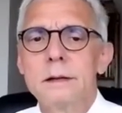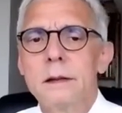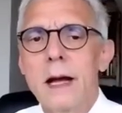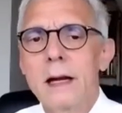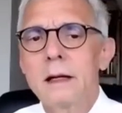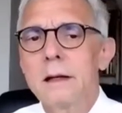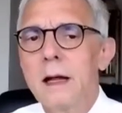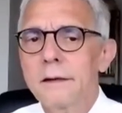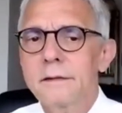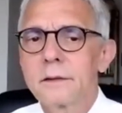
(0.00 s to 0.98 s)
uh,
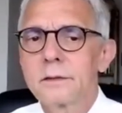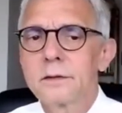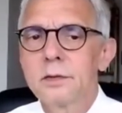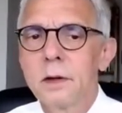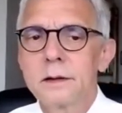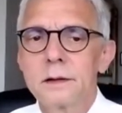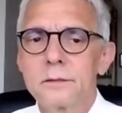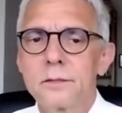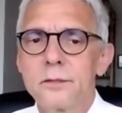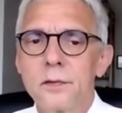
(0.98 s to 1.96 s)
analyzing
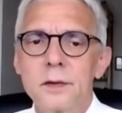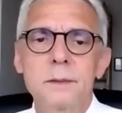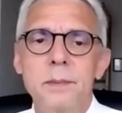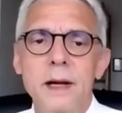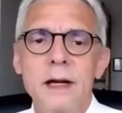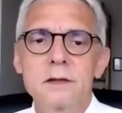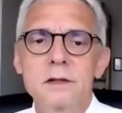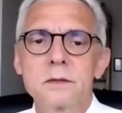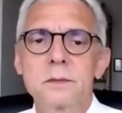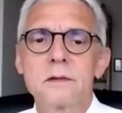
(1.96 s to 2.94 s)
240
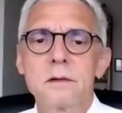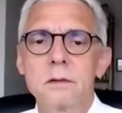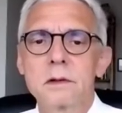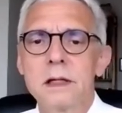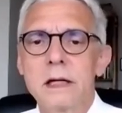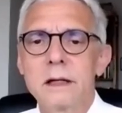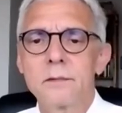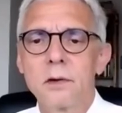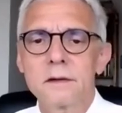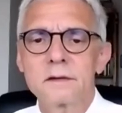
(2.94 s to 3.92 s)
patients with locally
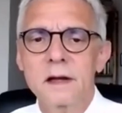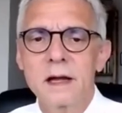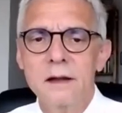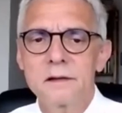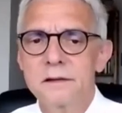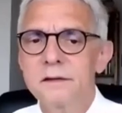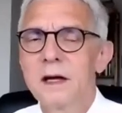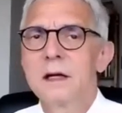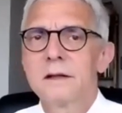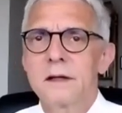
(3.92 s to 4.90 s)
advanced
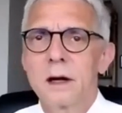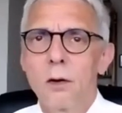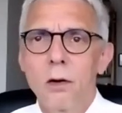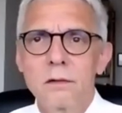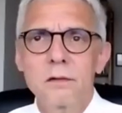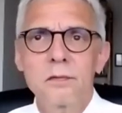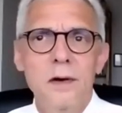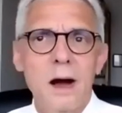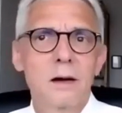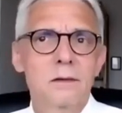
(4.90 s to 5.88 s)
cancers, they also
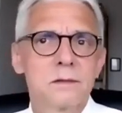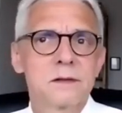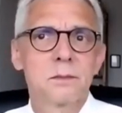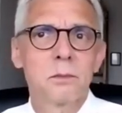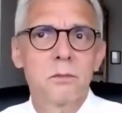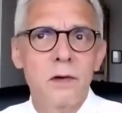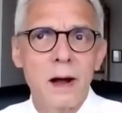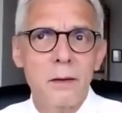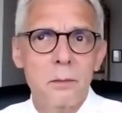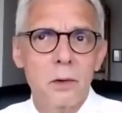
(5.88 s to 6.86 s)
found with
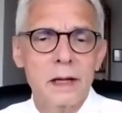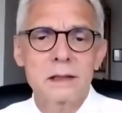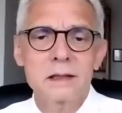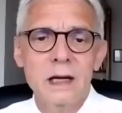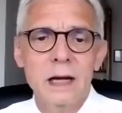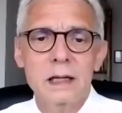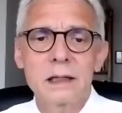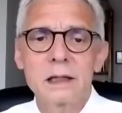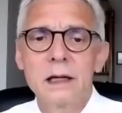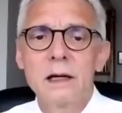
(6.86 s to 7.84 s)
very modern
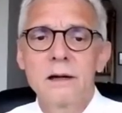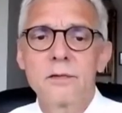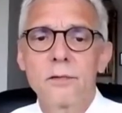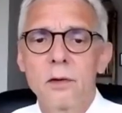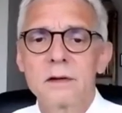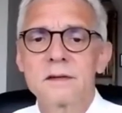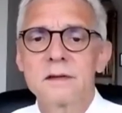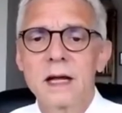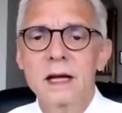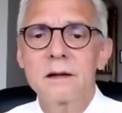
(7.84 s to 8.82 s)
technique and
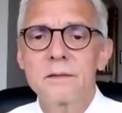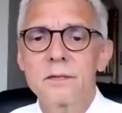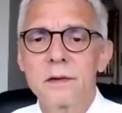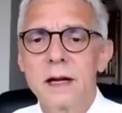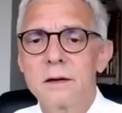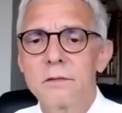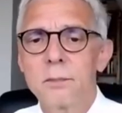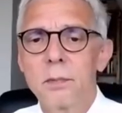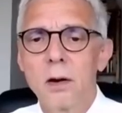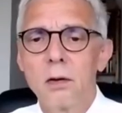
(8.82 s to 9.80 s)
false negative rate
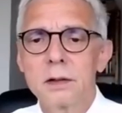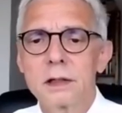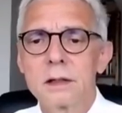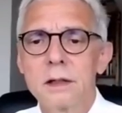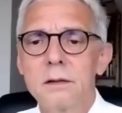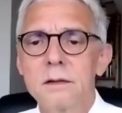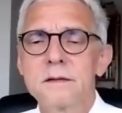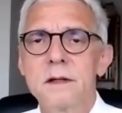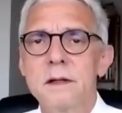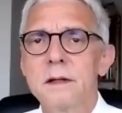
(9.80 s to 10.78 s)
of biotic
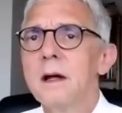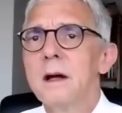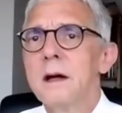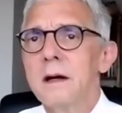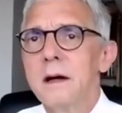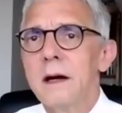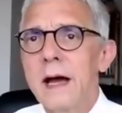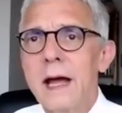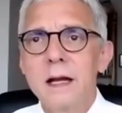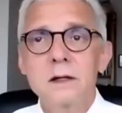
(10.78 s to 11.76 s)
nodes in uh,
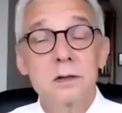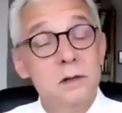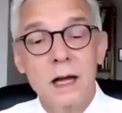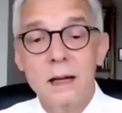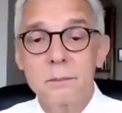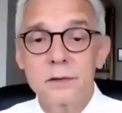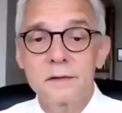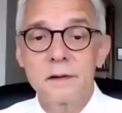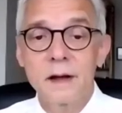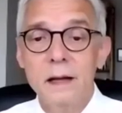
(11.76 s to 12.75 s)
8 to 10
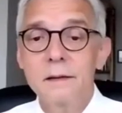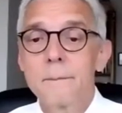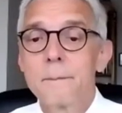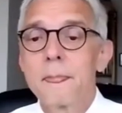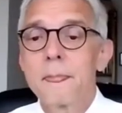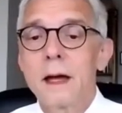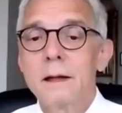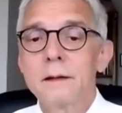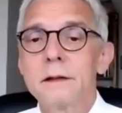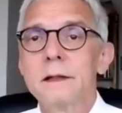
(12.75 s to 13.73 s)
percent
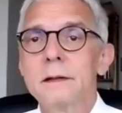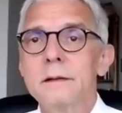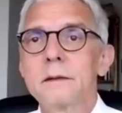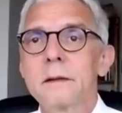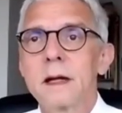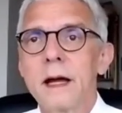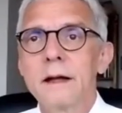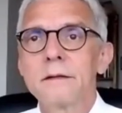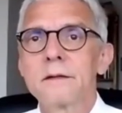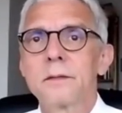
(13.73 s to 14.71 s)
and in
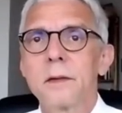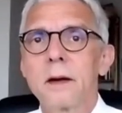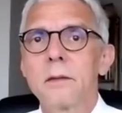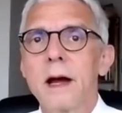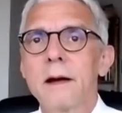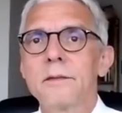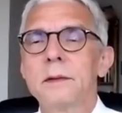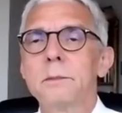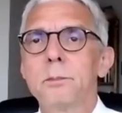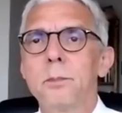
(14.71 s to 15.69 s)
cases where you
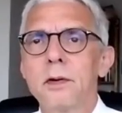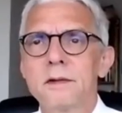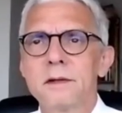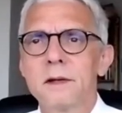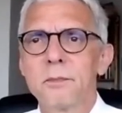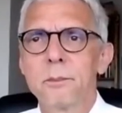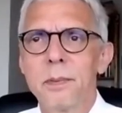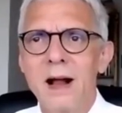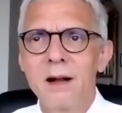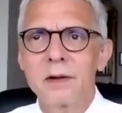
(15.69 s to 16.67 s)
have a
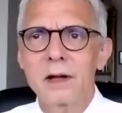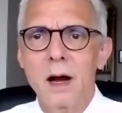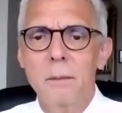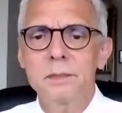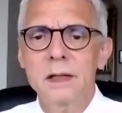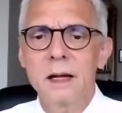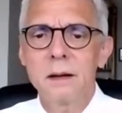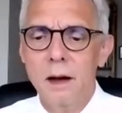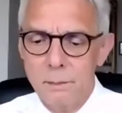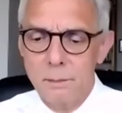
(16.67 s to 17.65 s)
positive pelvic
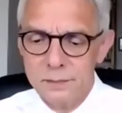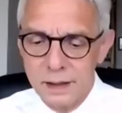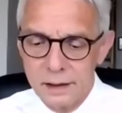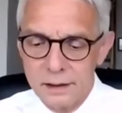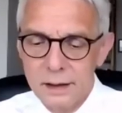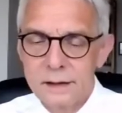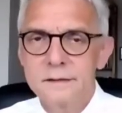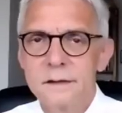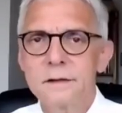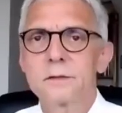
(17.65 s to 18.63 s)
uptake,
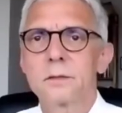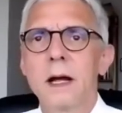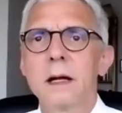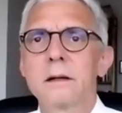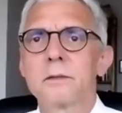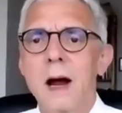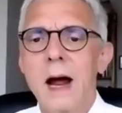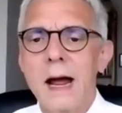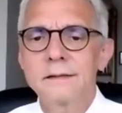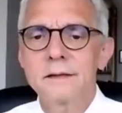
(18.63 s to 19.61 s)
this rate
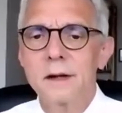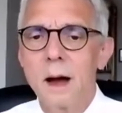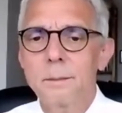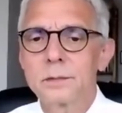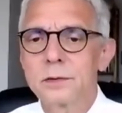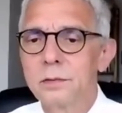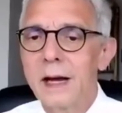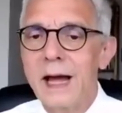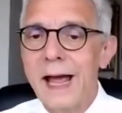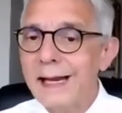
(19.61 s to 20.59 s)
rises up
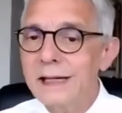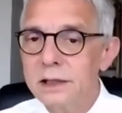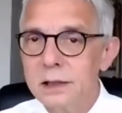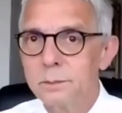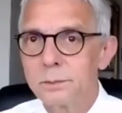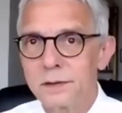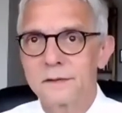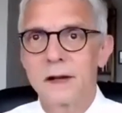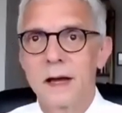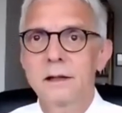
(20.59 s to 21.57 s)
to
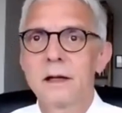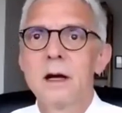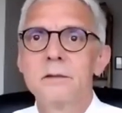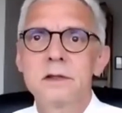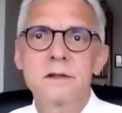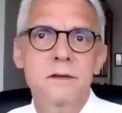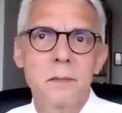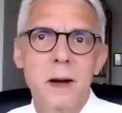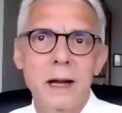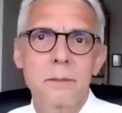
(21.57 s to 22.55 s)
18%, which
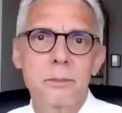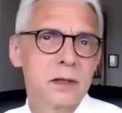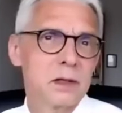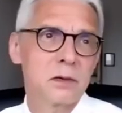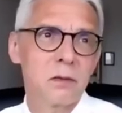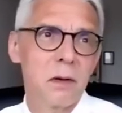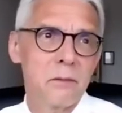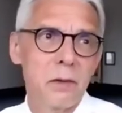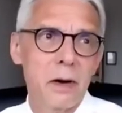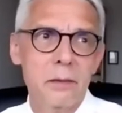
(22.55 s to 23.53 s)
is, in my opinion,
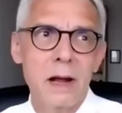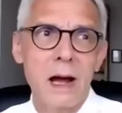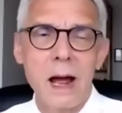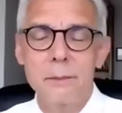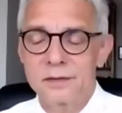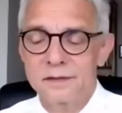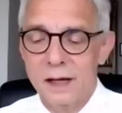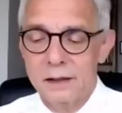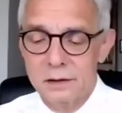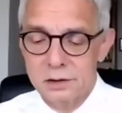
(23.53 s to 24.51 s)
a very high
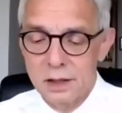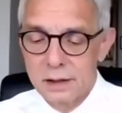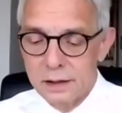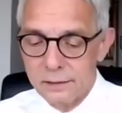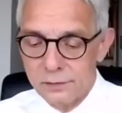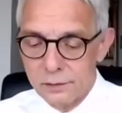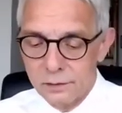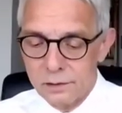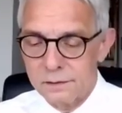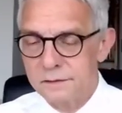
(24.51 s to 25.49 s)
percentage if
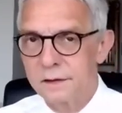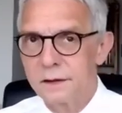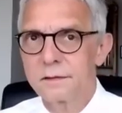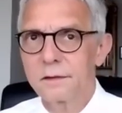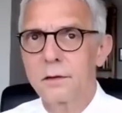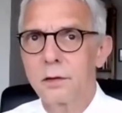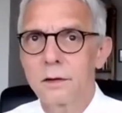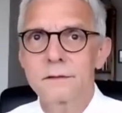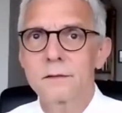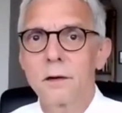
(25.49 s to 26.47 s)
you consider the
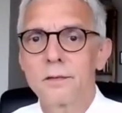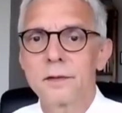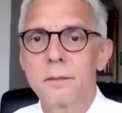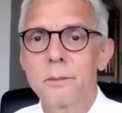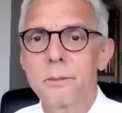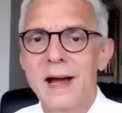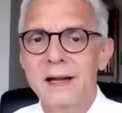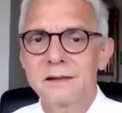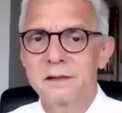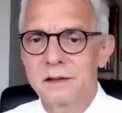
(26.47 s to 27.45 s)
cost of the
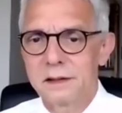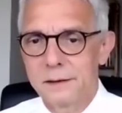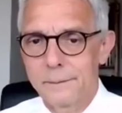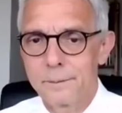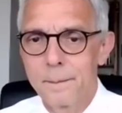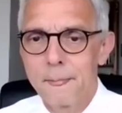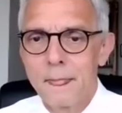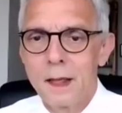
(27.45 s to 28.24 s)
PET CT.